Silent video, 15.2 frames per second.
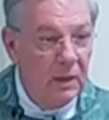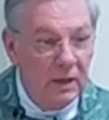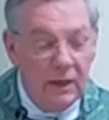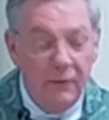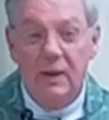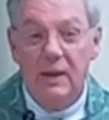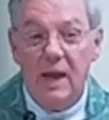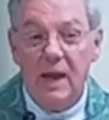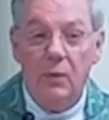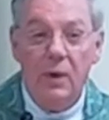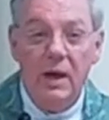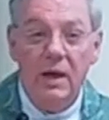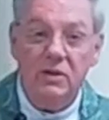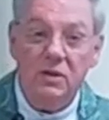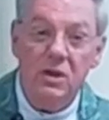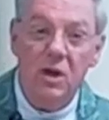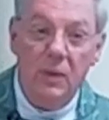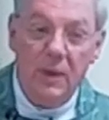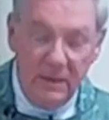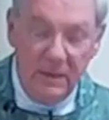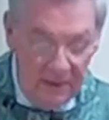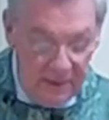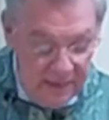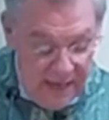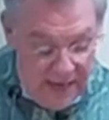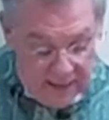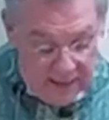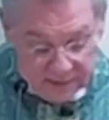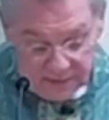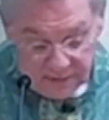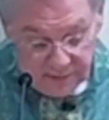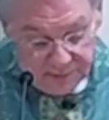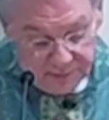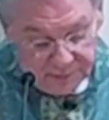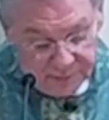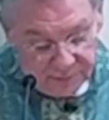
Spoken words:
But living that way is no easy task,